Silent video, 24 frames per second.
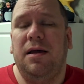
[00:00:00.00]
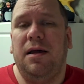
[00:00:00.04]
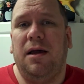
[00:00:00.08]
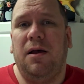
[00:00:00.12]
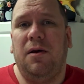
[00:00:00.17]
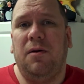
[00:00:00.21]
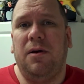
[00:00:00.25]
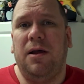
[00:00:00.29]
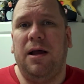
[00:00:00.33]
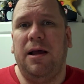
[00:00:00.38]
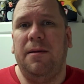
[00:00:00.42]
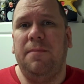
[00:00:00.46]

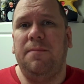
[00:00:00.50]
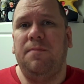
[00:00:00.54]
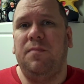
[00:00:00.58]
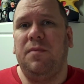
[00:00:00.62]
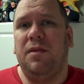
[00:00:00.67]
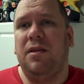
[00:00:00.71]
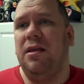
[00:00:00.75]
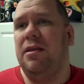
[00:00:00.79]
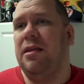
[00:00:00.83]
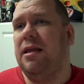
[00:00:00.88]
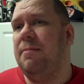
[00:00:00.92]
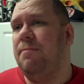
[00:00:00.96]
Okay,
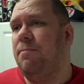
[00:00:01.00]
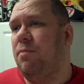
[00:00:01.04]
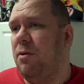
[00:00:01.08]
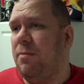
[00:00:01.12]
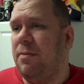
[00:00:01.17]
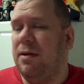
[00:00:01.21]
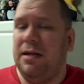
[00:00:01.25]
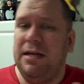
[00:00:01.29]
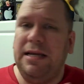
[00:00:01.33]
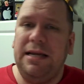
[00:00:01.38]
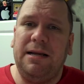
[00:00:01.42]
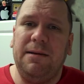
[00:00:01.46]
then they put
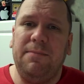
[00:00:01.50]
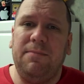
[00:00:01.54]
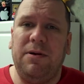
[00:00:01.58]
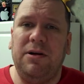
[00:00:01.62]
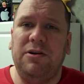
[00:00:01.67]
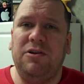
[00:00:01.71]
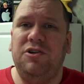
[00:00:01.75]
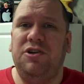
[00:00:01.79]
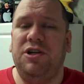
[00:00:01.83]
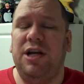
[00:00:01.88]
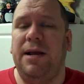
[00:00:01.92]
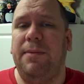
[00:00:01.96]
them in a
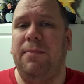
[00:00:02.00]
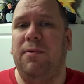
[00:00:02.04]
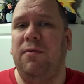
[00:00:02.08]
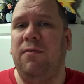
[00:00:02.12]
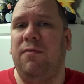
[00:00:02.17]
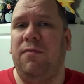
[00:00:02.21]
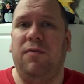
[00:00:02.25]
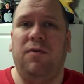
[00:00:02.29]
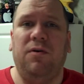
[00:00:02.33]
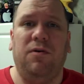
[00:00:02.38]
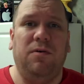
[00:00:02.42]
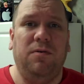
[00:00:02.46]
decompression chamber
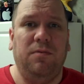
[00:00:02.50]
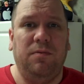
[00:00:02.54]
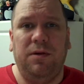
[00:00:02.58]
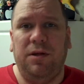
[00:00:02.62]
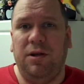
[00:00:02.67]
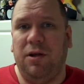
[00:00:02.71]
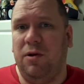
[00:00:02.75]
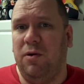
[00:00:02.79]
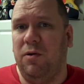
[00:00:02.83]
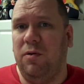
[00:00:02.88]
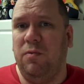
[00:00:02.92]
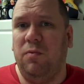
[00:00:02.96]
for you
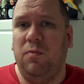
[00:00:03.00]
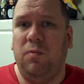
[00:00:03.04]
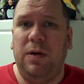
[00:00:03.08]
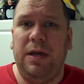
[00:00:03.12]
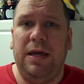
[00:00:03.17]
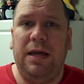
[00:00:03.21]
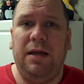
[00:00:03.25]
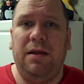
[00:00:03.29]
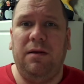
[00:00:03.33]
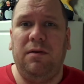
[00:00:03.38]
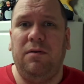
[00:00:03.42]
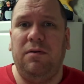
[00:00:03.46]
know a
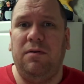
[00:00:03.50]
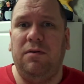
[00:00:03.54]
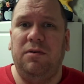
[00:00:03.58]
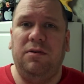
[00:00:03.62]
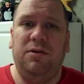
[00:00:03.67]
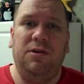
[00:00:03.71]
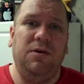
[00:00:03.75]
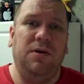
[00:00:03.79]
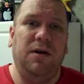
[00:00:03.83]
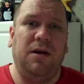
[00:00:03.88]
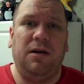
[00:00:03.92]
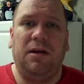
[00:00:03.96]
week,
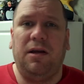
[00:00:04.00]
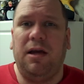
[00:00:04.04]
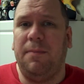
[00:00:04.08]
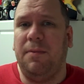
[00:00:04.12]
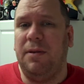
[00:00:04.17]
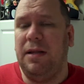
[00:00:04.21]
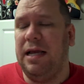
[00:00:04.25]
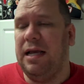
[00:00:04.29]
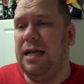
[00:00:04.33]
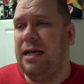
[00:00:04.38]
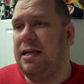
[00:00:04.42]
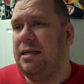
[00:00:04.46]
two, a
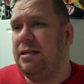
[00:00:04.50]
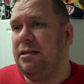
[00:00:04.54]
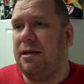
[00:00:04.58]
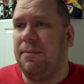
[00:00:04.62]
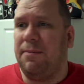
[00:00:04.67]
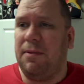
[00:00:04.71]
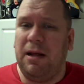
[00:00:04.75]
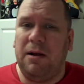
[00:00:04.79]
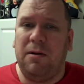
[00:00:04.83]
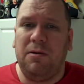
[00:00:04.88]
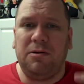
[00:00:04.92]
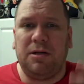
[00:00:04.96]
couple days,
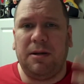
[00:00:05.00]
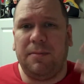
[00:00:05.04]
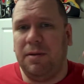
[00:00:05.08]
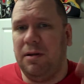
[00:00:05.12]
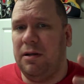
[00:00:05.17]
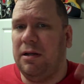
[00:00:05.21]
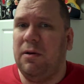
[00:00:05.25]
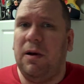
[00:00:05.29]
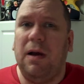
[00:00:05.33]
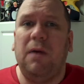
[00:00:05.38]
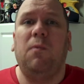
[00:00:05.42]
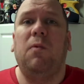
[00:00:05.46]
couple hours, couple
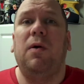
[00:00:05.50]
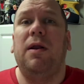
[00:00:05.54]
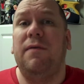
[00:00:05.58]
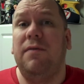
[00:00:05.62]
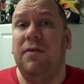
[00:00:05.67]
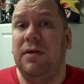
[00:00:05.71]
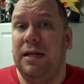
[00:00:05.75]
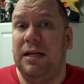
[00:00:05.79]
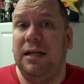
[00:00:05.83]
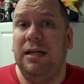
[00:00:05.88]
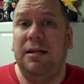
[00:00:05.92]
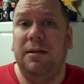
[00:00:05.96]

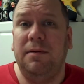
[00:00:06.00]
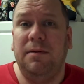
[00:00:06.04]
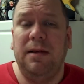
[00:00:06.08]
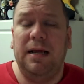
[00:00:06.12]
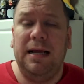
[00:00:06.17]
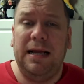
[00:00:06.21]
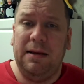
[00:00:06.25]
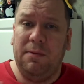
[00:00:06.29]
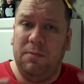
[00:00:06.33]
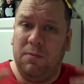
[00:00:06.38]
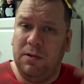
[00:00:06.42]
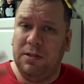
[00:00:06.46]
whatever needed
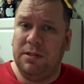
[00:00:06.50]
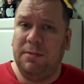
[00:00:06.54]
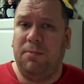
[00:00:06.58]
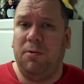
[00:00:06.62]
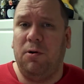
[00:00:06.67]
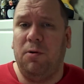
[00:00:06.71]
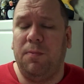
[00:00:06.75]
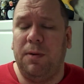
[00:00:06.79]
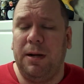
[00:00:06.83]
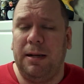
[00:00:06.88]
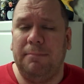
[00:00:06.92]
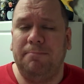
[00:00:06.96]
was
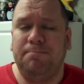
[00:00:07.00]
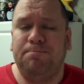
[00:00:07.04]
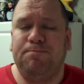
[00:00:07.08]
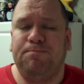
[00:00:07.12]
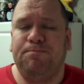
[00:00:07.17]
appropriate.